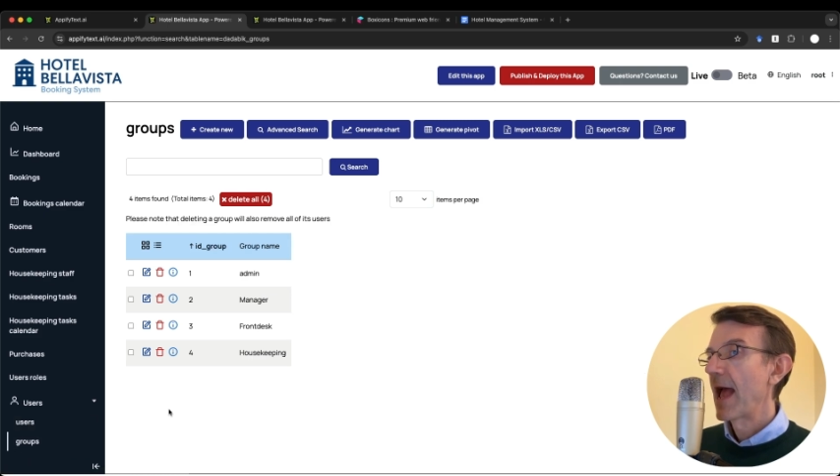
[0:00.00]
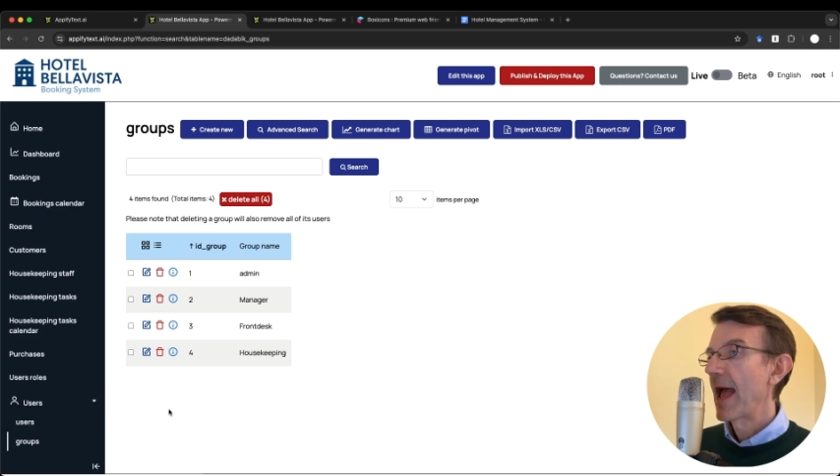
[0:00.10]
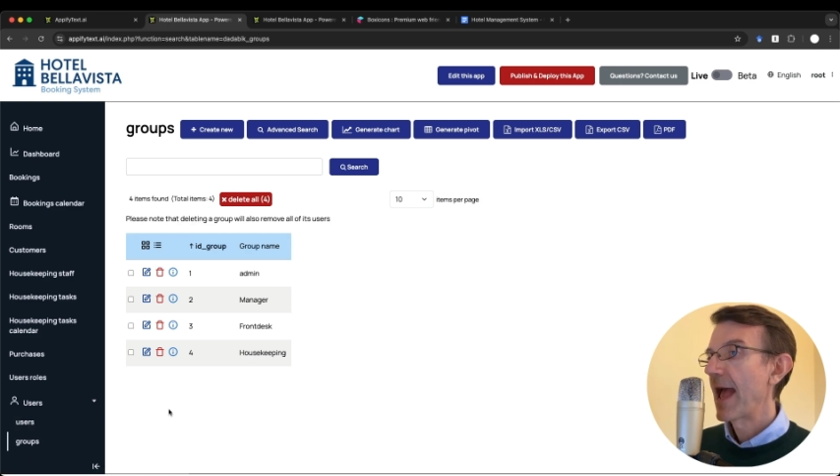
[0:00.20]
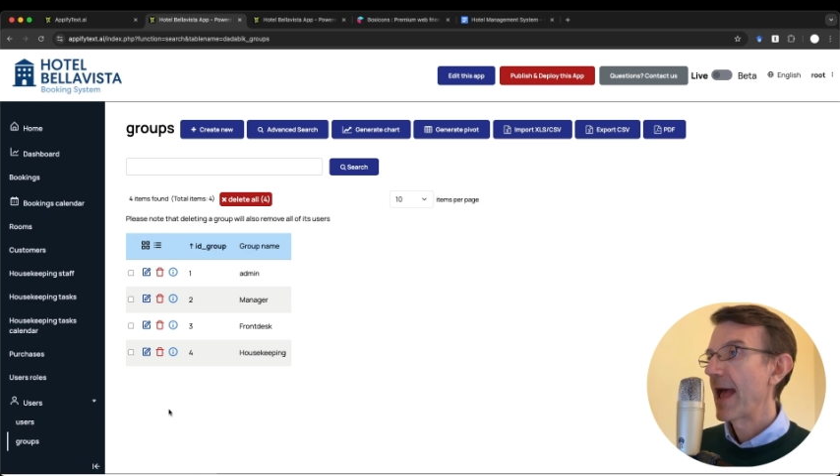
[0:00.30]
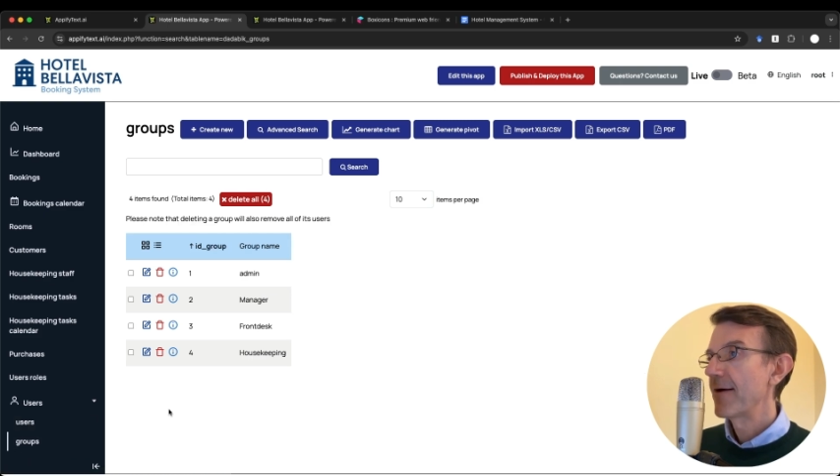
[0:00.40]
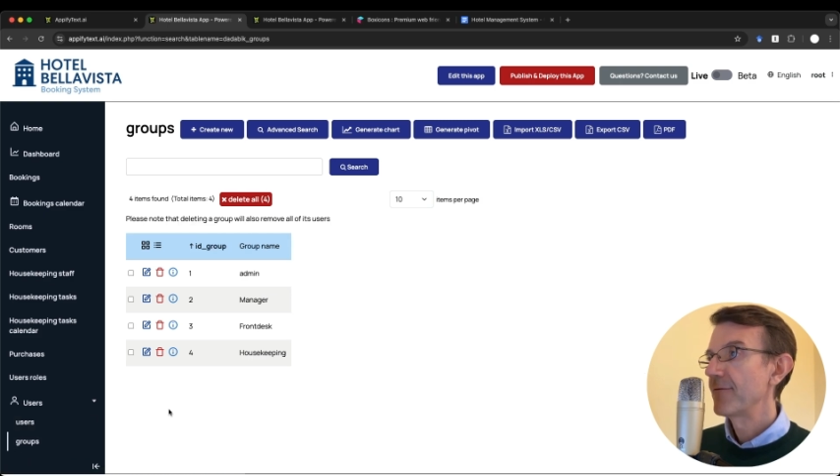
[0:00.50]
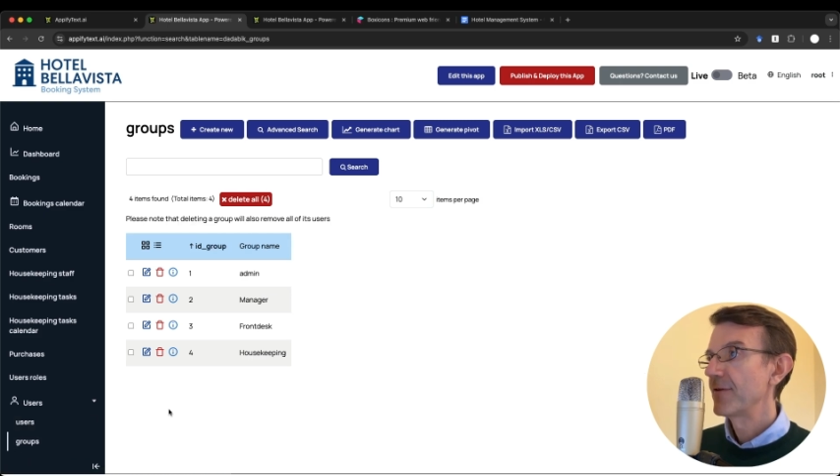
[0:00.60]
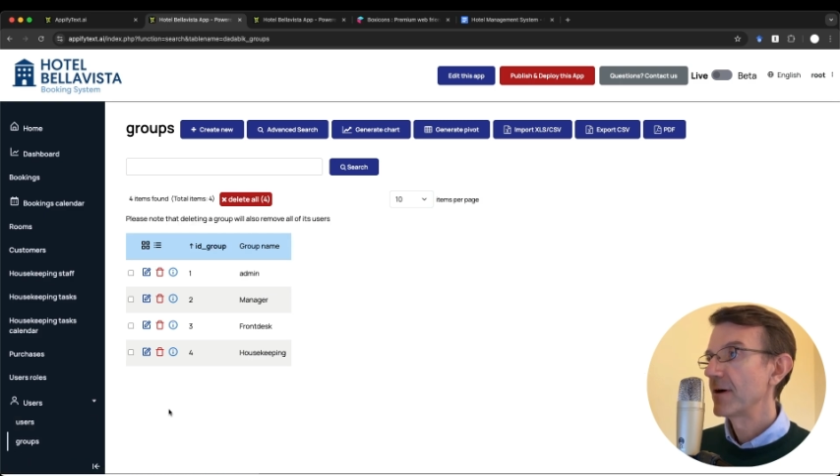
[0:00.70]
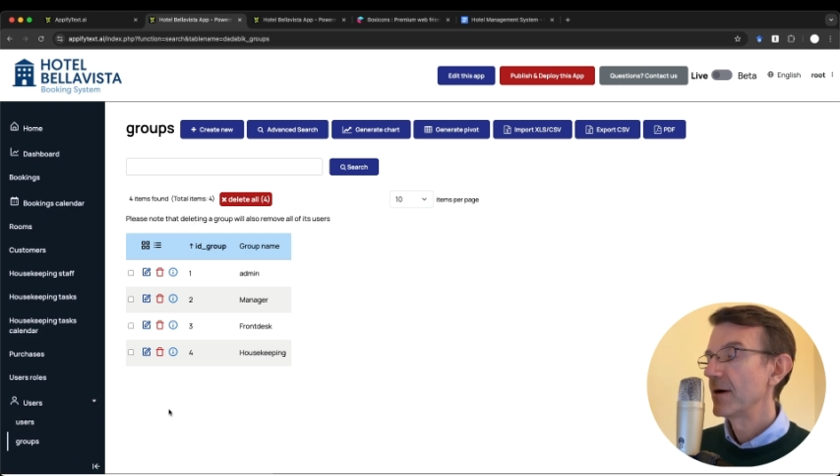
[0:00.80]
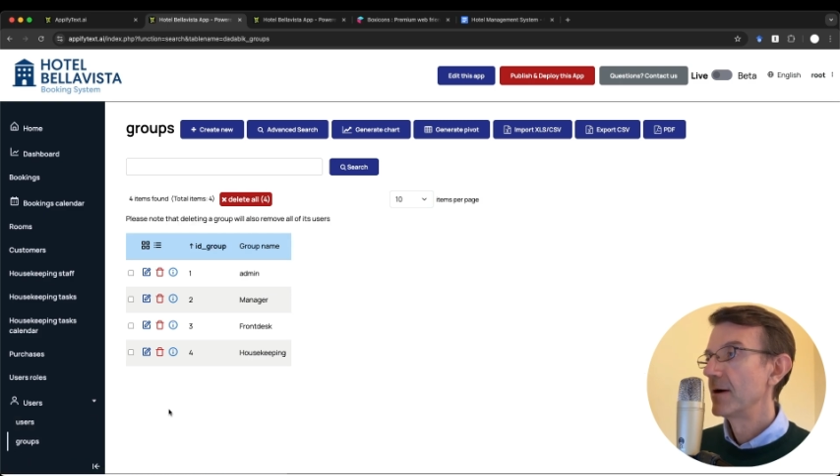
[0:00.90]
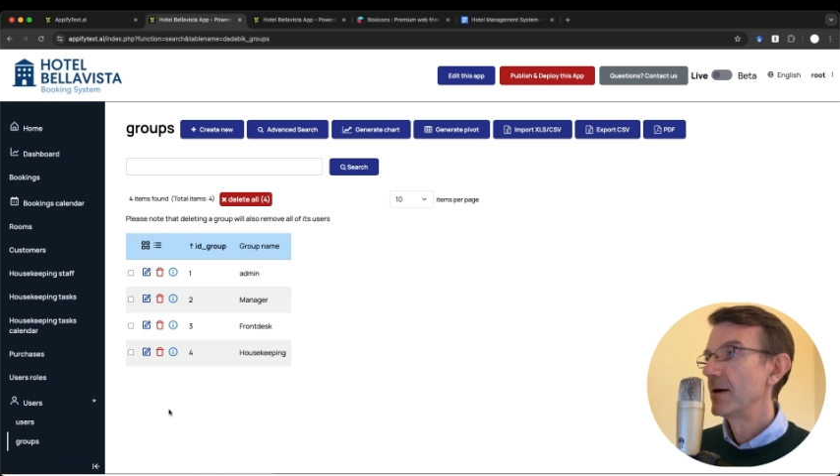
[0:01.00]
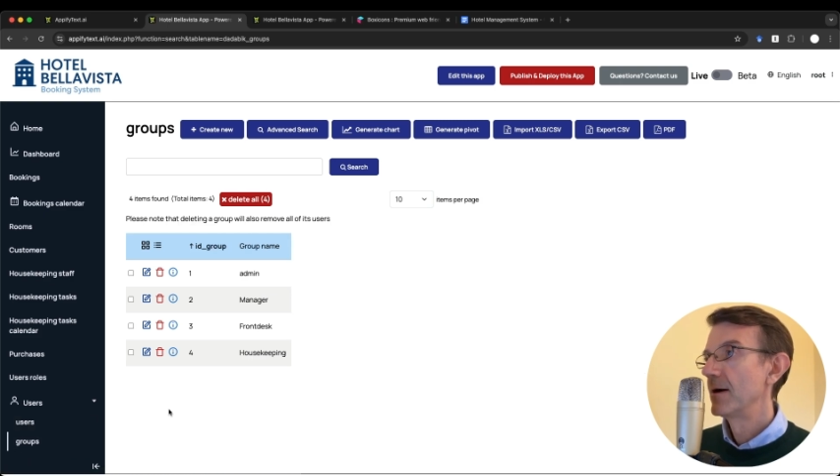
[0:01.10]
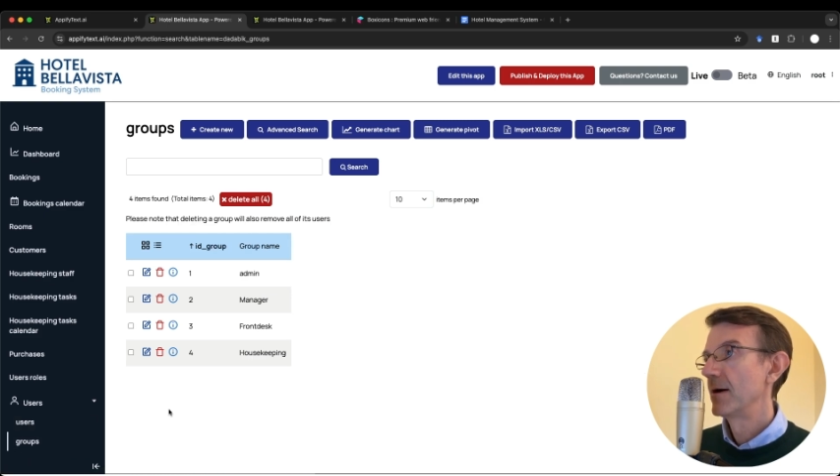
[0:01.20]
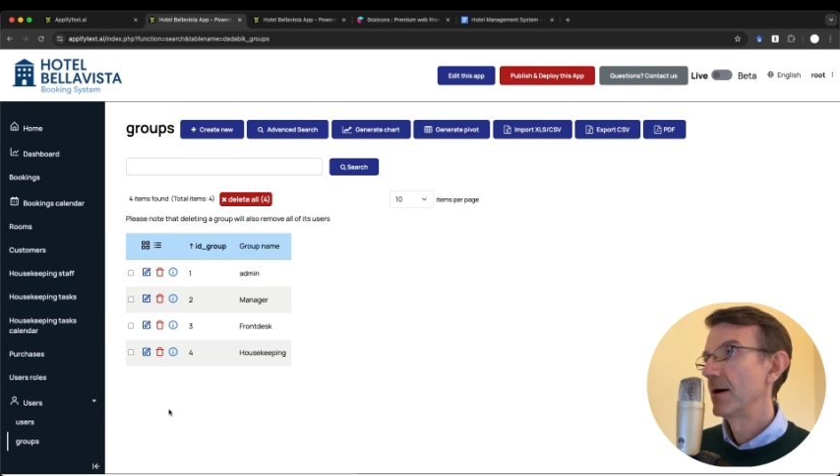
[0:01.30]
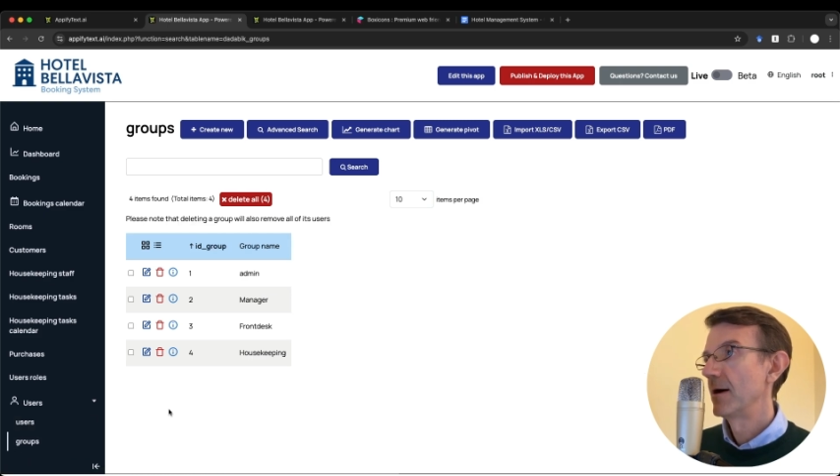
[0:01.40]
have
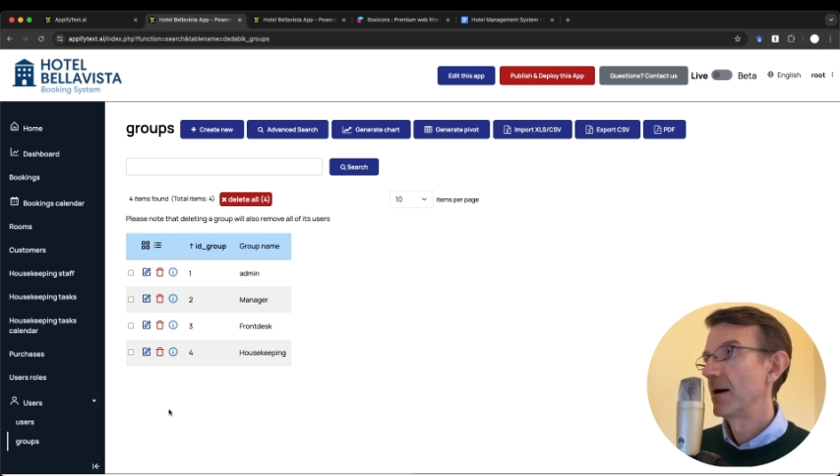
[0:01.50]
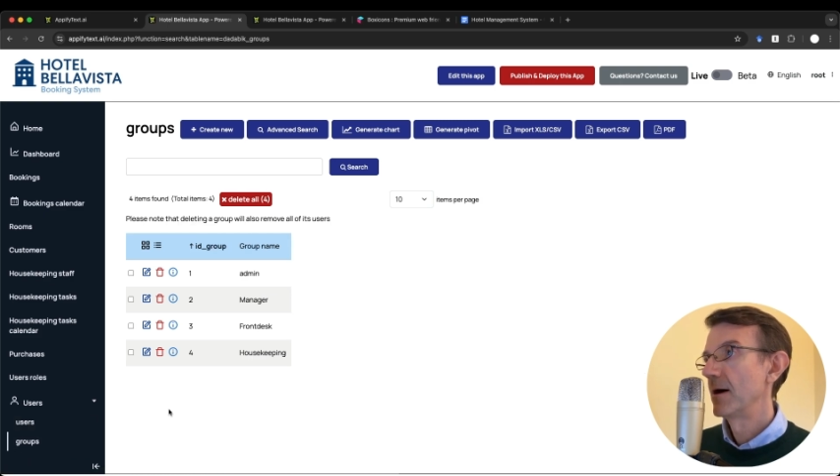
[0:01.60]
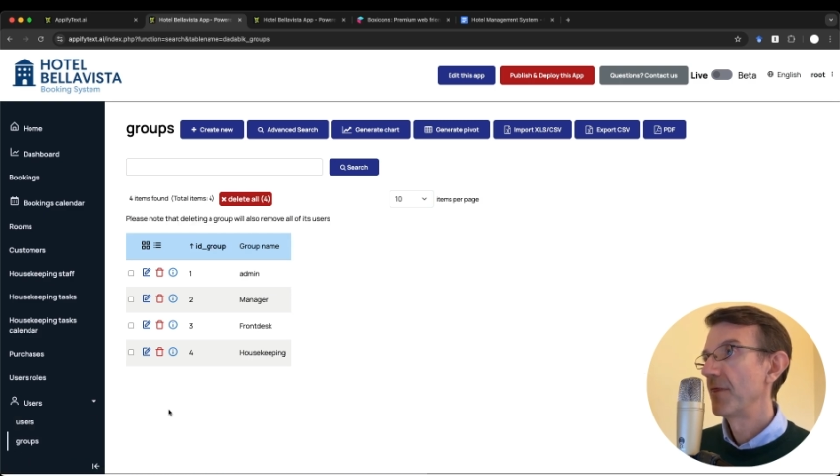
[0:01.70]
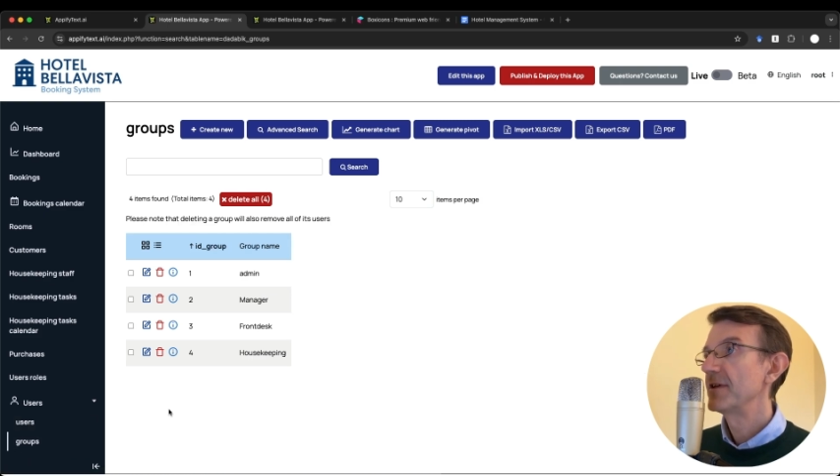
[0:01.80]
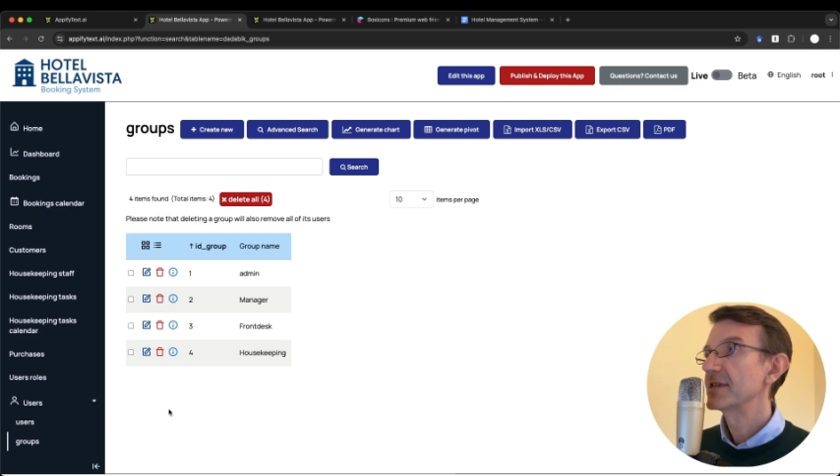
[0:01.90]
the